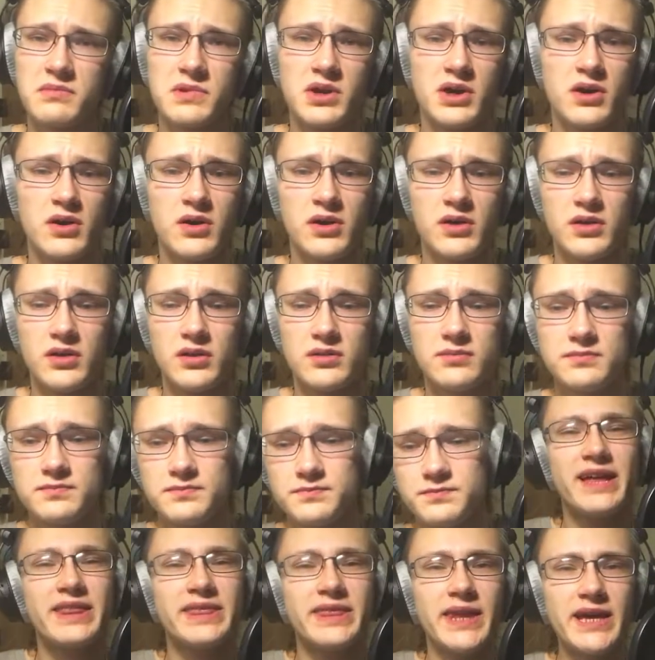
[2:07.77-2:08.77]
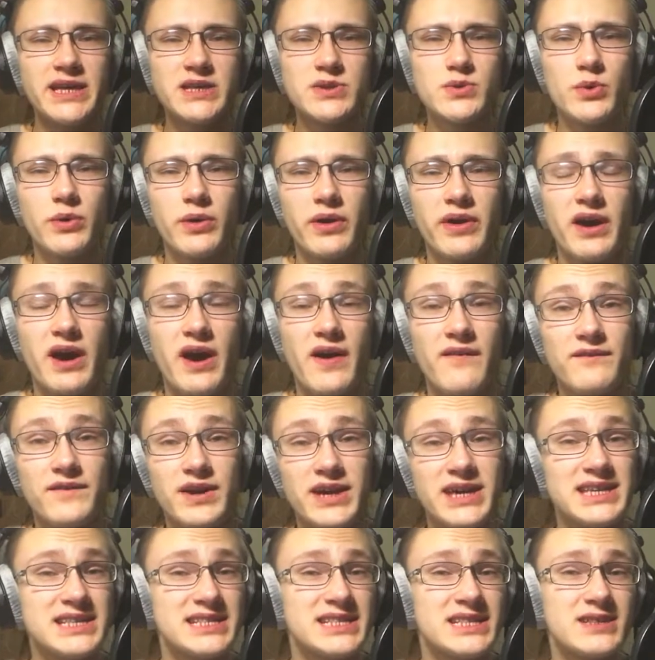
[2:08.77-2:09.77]
Cool. Next what we have
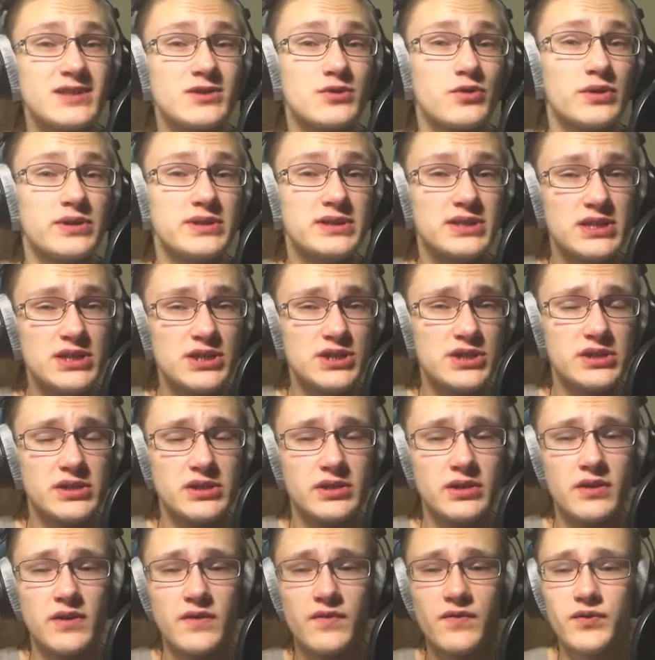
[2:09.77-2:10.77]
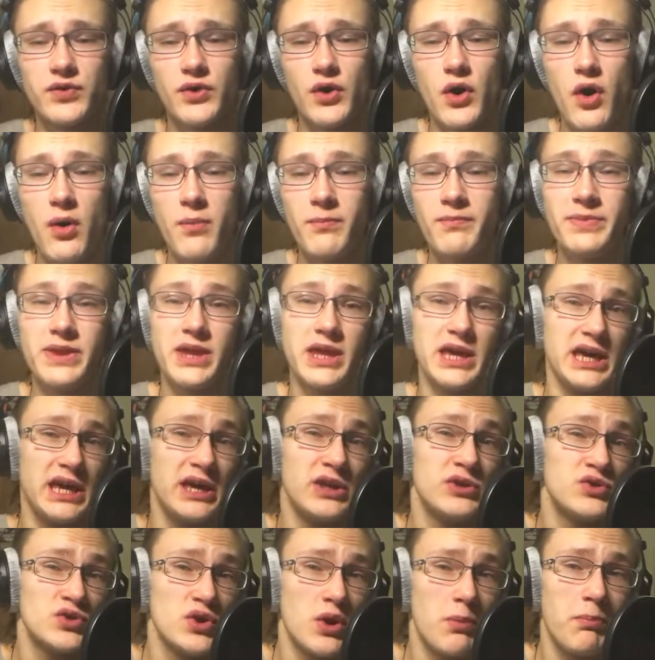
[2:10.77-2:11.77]
is transition from
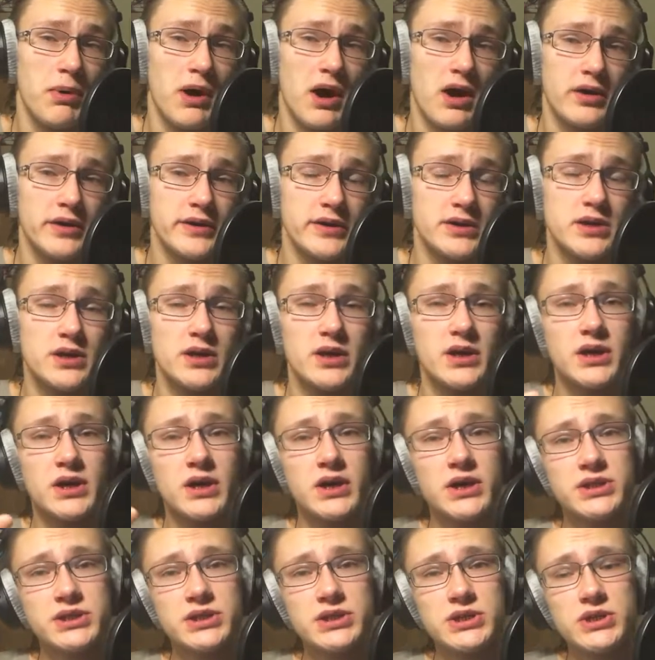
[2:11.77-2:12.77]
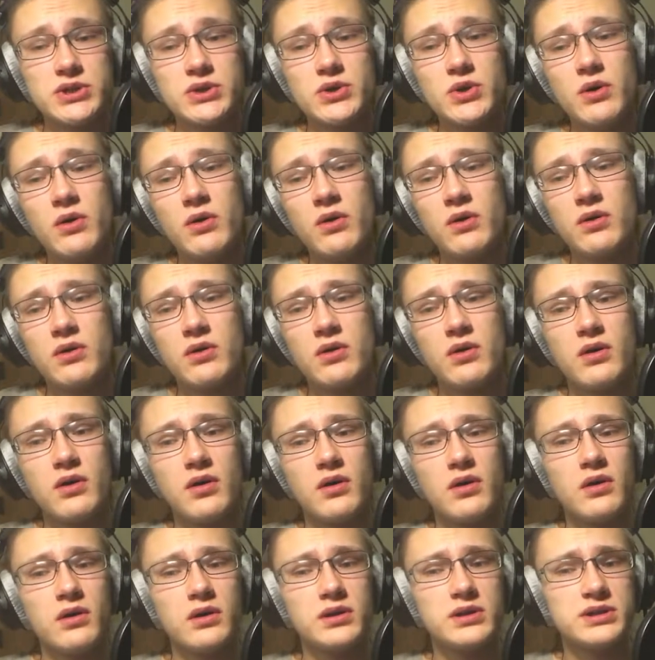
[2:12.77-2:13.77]
intro part to
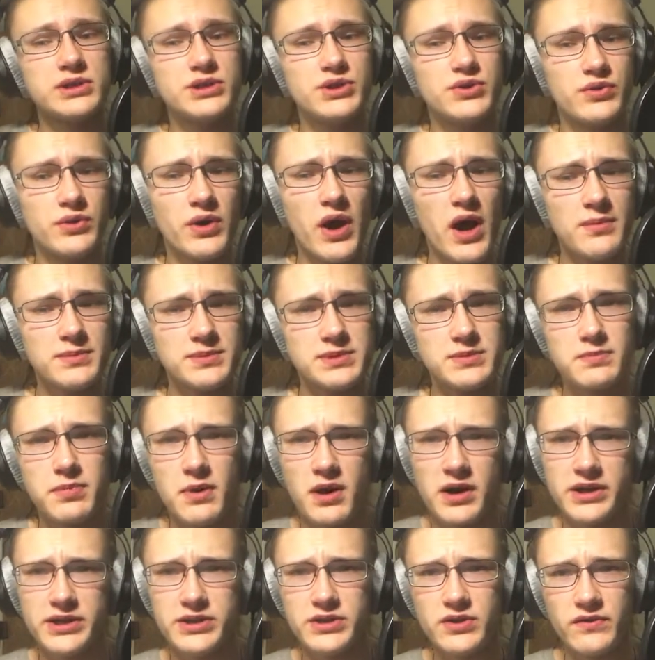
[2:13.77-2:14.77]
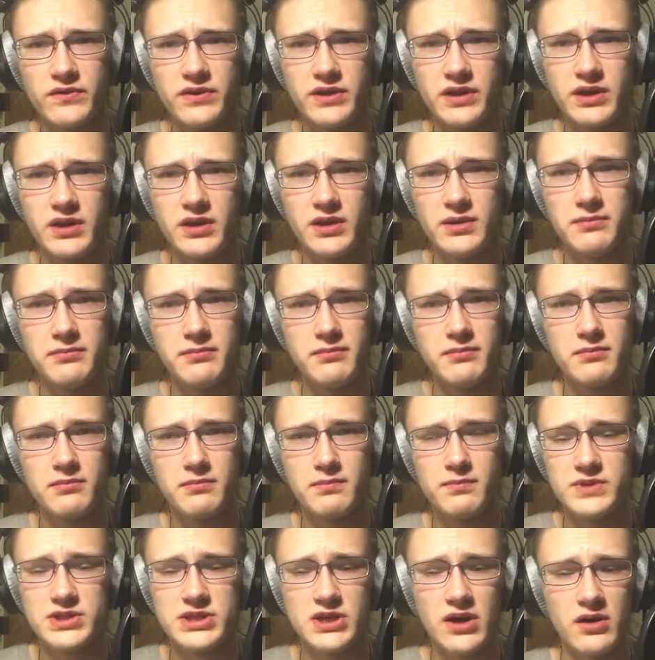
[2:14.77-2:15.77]
drums part of the
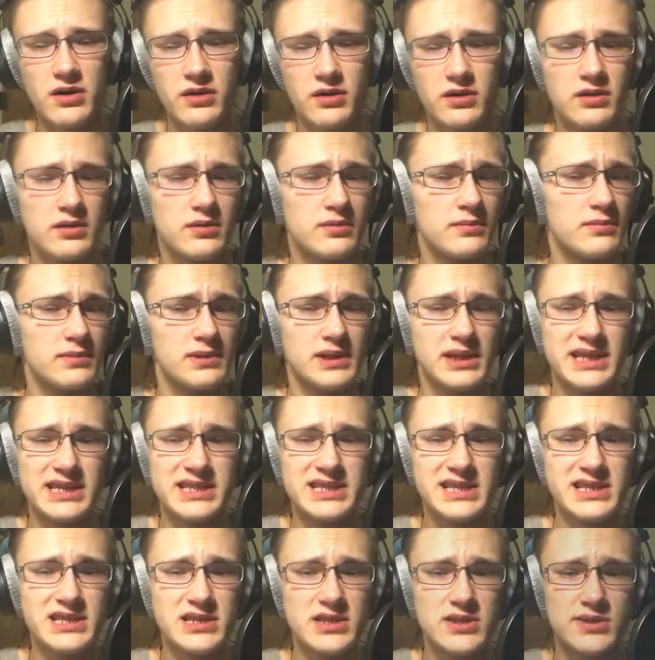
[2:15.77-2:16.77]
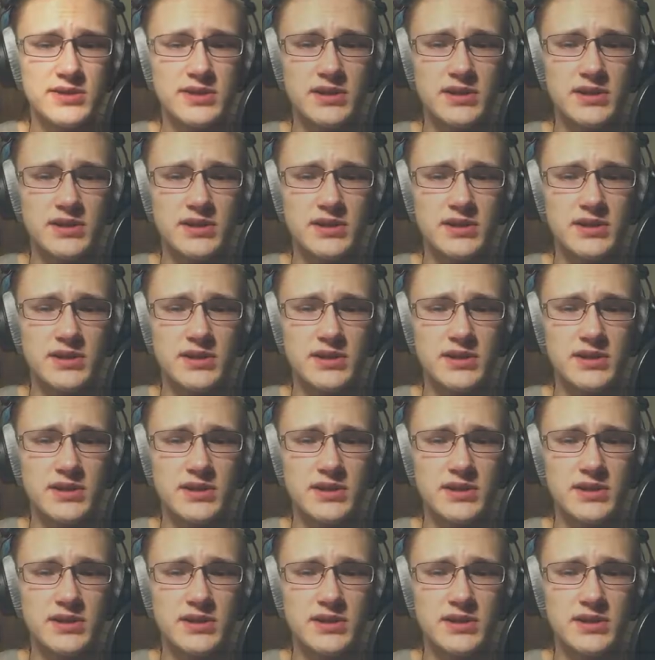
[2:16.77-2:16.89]
song. Let's listen to